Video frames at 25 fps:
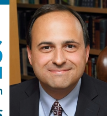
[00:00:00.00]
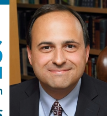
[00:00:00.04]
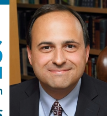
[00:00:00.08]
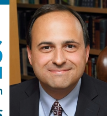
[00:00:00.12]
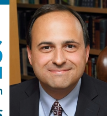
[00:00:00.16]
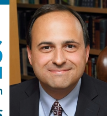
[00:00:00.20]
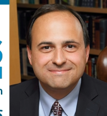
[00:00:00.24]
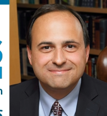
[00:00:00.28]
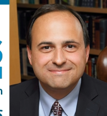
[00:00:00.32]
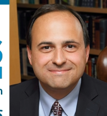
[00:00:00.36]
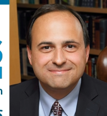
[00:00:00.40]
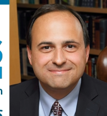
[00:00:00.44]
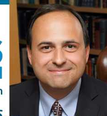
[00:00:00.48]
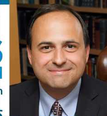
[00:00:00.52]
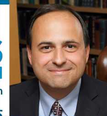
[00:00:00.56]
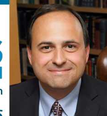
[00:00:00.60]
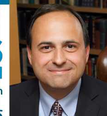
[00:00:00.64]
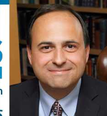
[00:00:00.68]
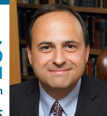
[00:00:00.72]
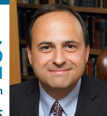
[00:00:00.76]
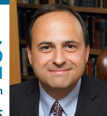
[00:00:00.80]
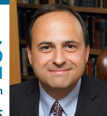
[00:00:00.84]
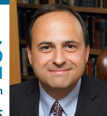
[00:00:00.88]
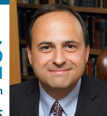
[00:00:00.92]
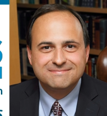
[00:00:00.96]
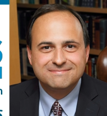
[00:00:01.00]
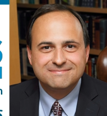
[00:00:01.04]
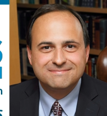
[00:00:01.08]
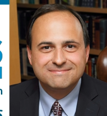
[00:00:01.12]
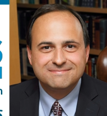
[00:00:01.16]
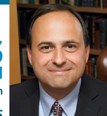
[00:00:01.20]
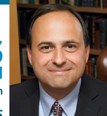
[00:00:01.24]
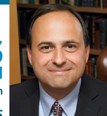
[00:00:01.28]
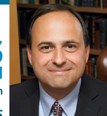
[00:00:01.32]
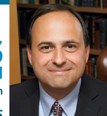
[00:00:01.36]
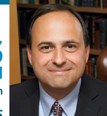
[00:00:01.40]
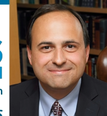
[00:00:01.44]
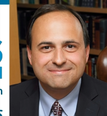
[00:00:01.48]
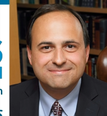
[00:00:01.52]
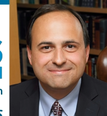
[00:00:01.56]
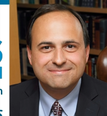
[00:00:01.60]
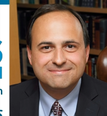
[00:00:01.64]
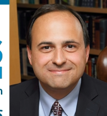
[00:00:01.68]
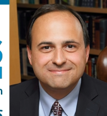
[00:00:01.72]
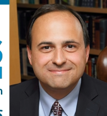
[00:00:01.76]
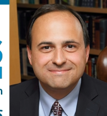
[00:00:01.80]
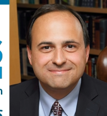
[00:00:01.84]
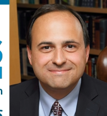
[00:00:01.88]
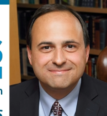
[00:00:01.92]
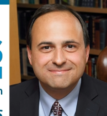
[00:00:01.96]

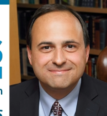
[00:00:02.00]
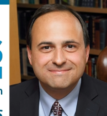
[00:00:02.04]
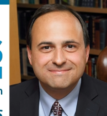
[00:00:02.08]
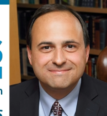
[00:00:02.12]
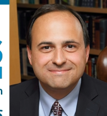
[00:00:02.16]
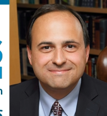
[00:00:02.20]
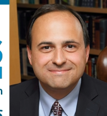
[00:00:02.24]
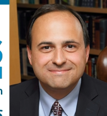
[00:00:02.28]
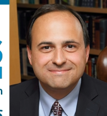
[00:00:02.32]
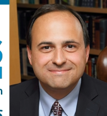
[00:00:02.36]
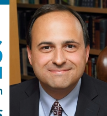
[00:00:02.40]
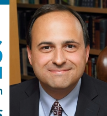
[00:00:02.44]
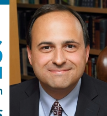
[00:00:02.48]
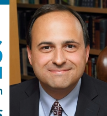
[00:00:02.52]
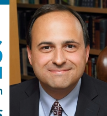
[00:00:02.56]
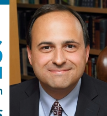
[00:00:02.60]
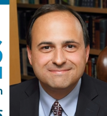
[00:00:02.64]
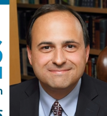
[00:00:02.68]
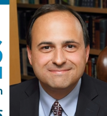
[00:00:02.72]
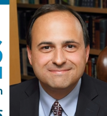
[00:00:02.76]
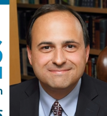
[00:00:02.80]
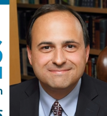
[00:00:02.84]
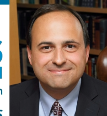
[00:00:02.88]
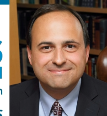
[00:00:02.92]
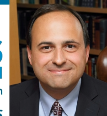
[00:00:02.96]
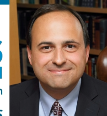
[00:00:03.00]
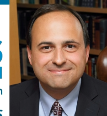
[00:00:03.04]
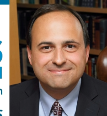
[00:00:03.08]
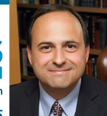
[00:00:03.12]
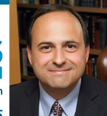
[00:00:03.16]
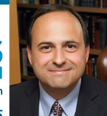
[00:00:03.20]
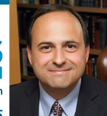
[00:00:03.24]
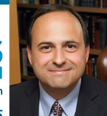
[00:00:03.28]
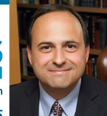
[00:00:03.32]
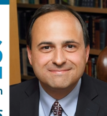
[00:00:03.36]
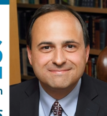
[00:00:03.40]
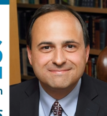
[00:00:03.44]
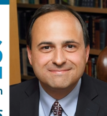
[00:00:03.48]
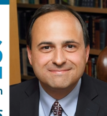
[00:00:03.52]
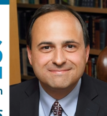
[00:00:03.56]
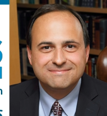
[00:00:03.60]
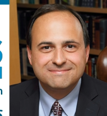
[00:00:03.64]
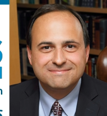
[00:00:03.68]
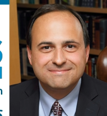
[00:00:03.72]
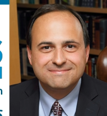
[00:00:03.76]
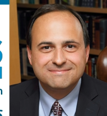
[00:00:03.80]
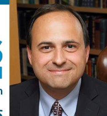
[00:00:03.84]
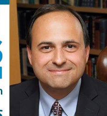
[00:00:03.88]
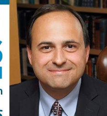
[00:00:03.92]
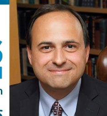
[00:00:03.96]

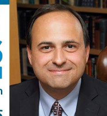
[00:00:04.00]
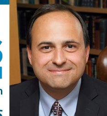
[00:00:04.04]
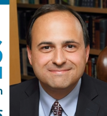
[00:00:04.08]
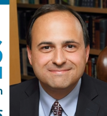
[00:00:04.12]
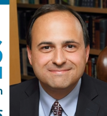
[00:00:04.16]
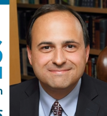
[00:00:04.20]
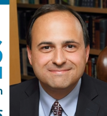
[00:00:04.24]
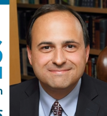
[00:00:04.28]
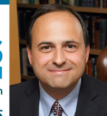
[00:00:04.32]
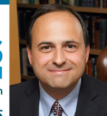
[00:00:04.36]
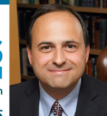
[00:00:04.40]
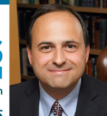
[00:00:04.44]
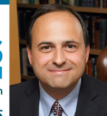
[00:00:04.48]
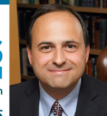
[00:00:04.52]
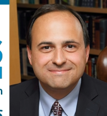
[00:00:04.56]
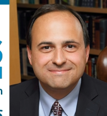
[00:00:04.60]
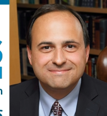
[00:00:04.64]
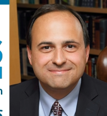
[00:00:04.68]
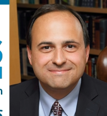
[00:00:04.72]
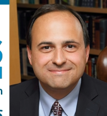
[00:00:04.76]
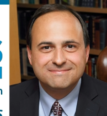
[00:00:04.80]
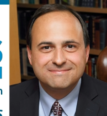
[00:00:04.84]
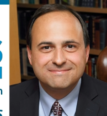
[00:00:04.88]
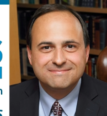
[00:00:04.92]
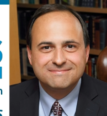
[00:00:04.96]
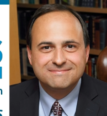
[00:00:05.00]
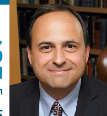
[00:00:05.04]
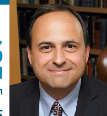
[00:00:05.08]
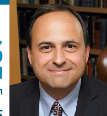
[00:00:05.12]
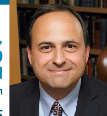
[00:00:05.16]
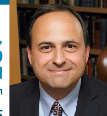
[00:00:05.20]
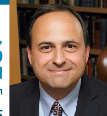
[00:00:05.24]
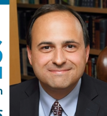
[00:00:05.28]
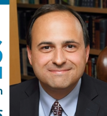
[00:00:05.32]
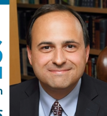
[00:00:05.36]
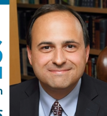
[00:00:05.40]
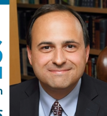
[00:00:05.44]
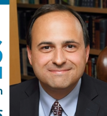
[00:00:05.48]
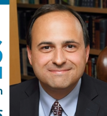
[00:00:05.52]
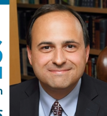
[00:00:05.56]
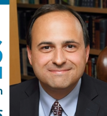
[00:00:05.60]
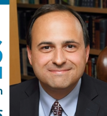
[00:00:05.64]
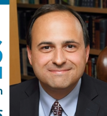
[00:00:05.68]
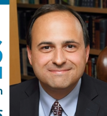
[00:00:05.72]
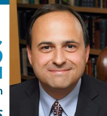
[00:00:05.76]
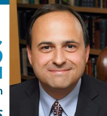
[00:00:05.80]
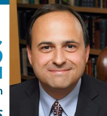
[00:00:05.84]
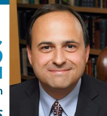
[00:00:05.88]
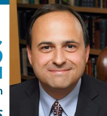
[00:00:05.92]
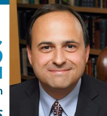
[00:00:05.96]

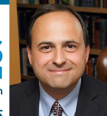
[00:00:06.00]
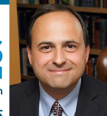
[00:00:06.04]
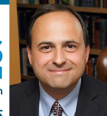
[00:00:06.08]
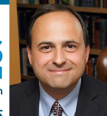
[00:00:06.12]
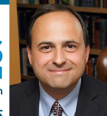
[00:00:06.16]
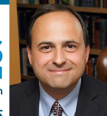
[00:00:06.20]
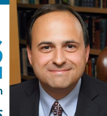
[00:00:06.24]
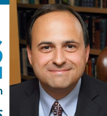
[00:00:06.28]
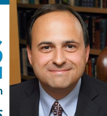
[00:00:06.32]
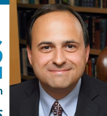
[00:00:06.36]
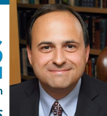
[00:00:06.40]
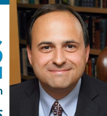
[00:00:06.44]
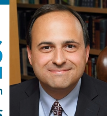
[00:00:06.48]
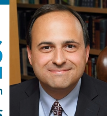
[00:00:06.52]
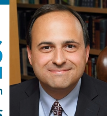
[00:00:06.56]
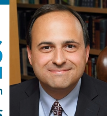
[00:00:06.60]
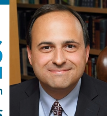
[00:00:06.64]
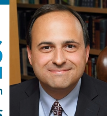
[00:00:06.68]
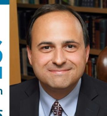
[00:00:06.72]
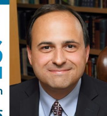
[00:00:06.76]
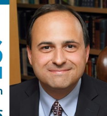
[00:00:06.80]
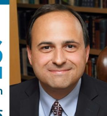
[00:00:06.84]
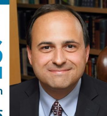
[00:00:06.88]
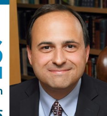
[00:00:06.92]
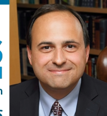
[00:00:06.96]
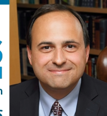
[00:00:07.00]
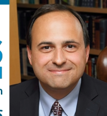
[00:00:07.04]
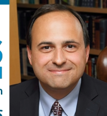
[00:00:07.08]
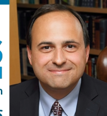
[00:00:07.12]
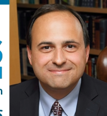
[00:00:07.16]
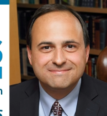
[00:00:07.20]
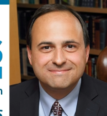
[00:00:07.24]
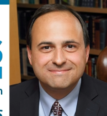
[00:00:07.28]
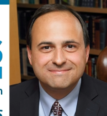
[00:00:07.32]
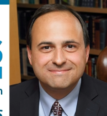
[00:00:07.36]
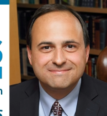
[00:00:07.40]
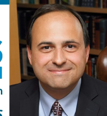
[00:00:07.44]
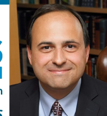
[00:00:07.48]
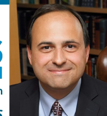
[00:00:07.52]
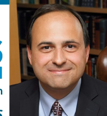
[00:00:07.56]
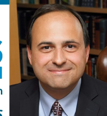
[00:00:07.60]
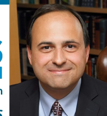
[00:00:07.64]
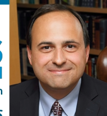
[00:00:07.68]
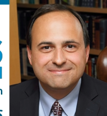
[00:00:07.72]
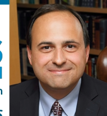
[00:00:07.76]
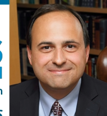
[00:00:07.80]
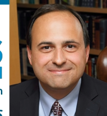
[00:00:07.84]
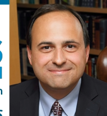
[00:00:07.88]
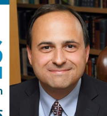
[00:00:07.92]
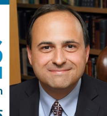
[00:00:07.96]
This is a still picture; no speech is visible.